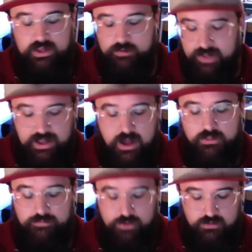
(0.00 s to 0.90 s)
and pick out
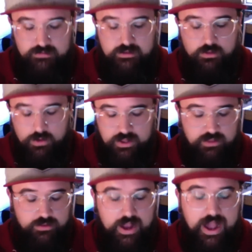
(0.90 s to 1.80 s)
the photos that you want to either